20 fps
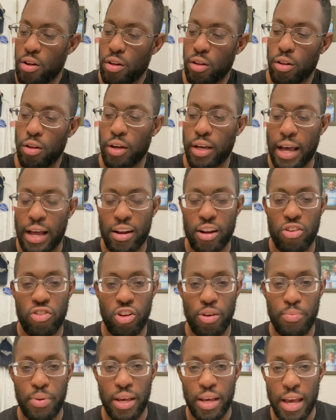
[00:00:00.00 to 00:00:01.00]
Look at a
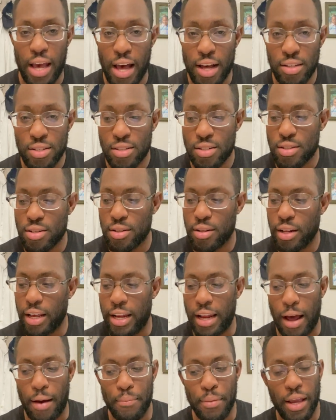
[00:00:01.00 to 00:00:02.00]
GPS,
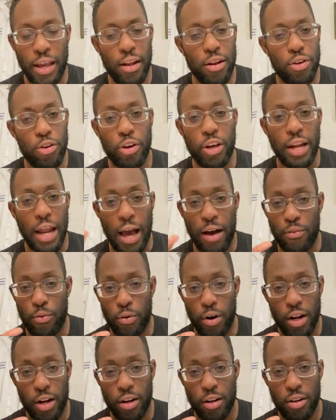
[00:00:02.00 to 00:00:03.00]
and I mean, you could have
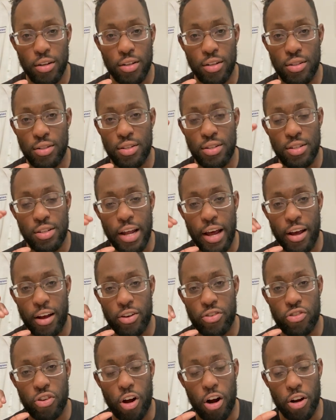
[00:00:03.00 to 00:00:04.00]
one
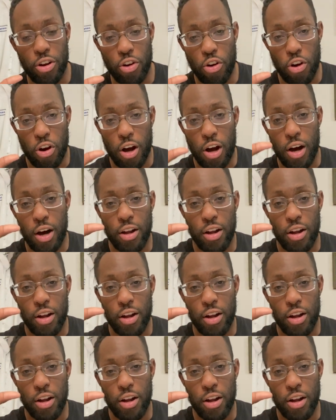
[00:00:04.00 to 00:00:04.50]
stashed on your